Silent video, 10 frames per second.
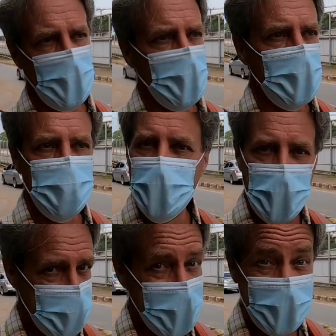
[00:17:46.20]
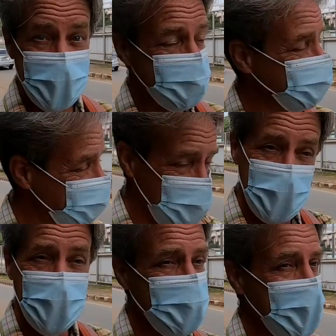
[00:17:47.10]
I'll take it.
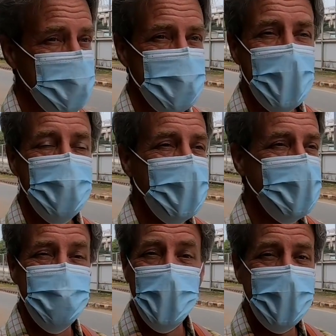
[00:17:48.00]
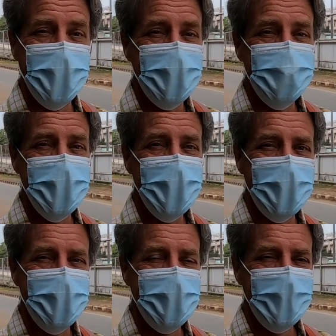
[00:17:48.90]
You know, I'm not complaining. I'll
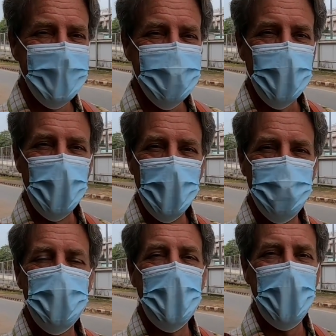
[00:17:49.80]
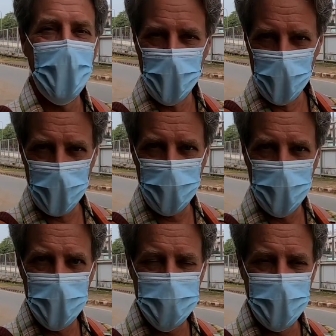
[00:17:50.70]
take it. So puppy power worked
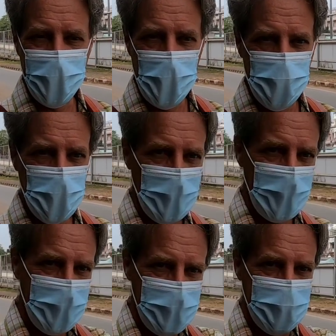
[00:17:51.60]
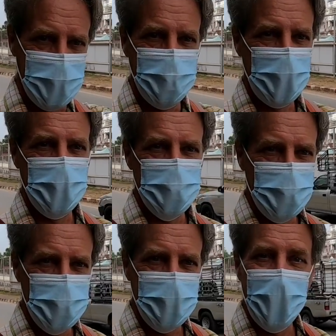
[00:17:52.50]
for me today. And the puppies
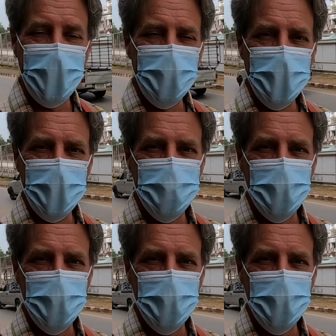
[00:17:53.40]
are just ahead of me.